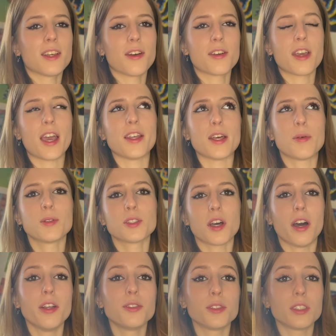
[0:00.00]
Okay, that was
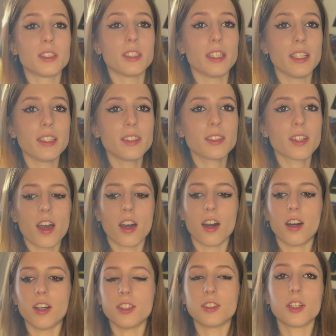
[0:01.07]
100 things.
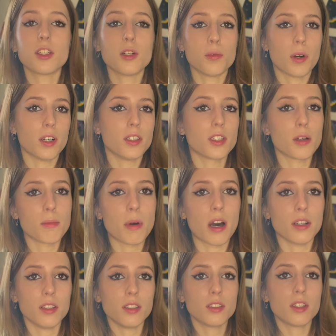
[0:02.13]
It took a while to
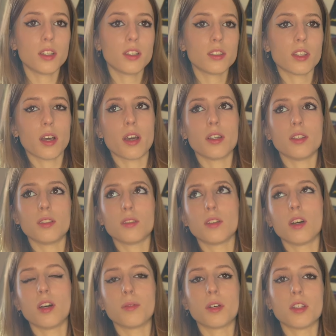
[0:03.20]
compile these things. I
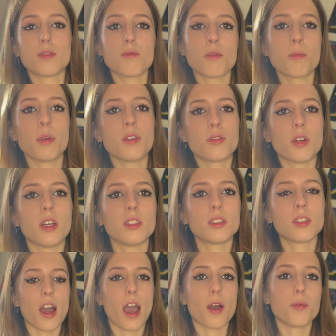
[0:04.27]
got them from Pinterest.
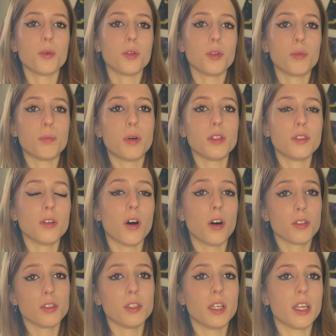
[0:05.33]
I will put all
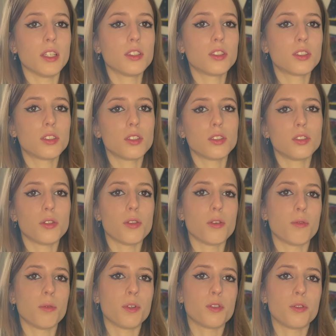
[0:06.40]
the links to the
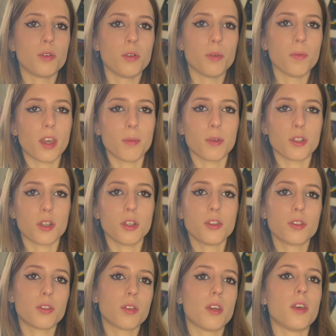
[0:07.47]
original
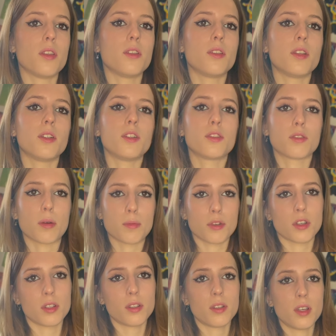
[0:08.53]
images in the
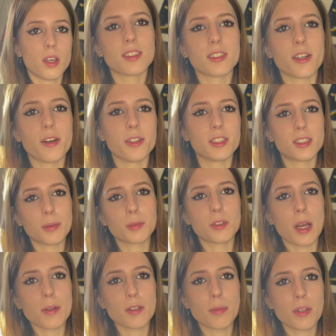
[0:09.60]
description. So
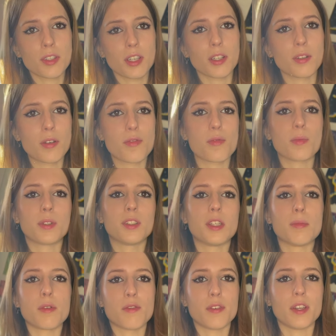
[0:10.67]
subscribe to my channel if you want to see
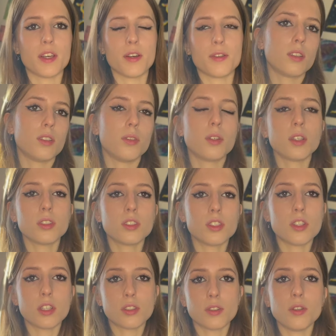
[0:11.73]
more videos. You can
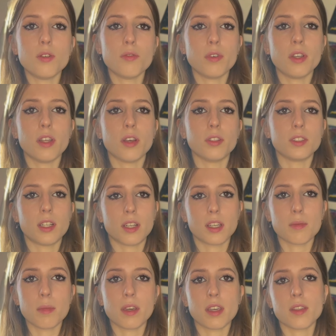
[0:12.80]
suggest new videos that I
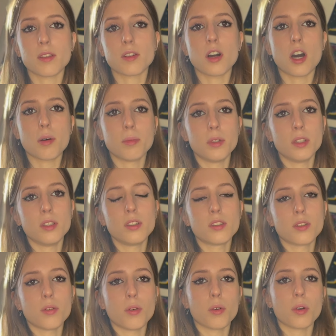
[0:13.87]
can make in the comments
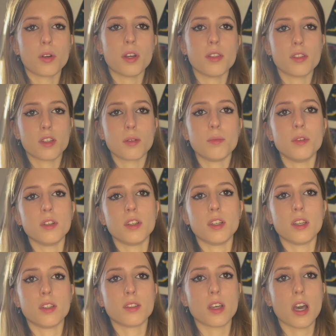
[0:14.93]
or in the
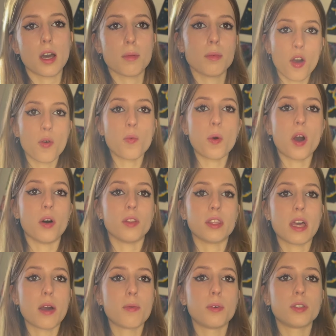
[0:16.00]
community tab. Well,
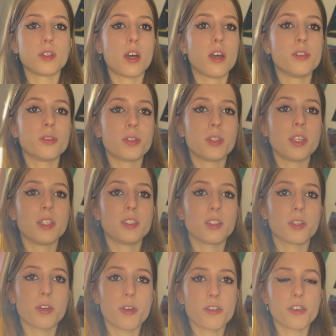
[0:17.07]
that was 100 things to
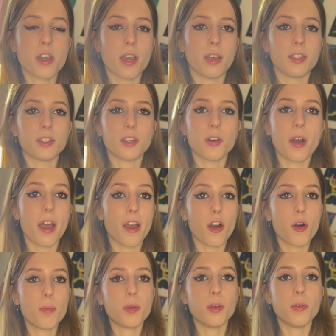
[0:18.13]
crochet, so I
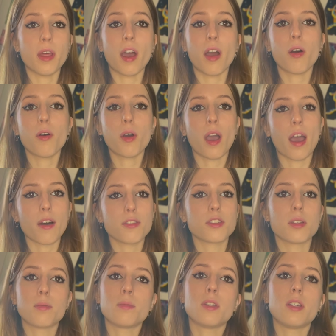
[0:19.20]
hope you now have
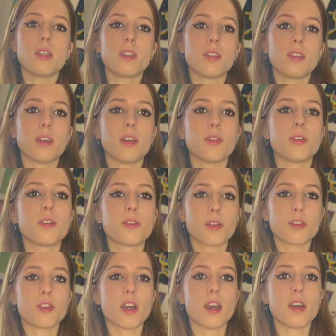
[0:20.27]
something that you can
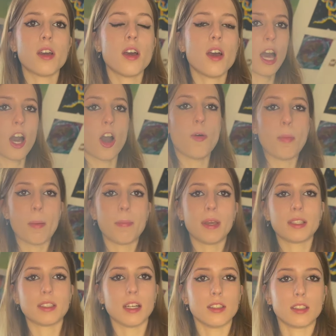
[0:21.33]
crochet. I hope I
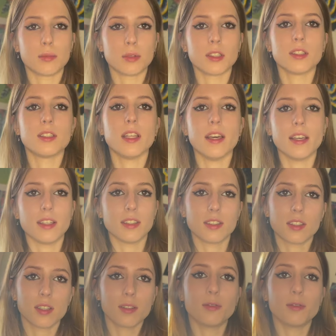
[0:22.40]
picked out some good things.